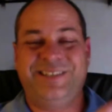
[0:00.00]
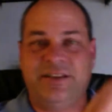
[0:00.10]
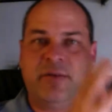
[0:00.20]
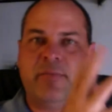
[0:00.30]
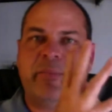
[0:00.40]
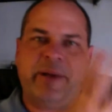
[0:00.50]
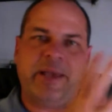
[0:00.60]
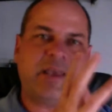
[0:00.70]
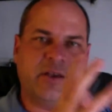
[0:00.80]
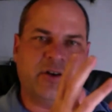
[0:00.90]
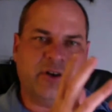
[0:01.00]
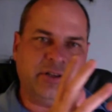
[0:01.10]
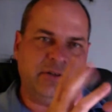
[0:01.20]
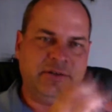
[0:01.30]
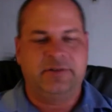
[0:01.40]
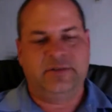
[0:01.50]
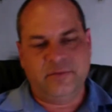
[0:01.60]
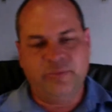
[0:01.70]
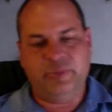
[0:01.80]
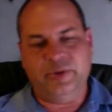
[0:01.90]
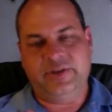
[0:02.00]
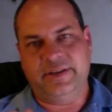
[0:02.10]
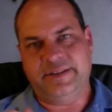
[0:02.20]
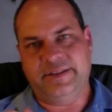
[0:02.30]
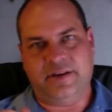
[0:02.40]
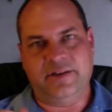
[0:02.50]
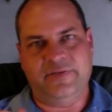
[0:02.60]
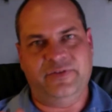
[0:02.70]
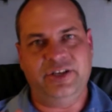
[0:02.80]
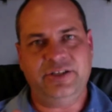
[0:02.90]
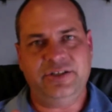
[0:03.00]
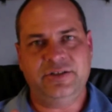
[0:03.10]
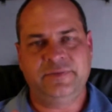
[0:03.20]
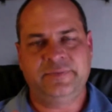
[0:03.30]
now baking hot, put it inside the fridge.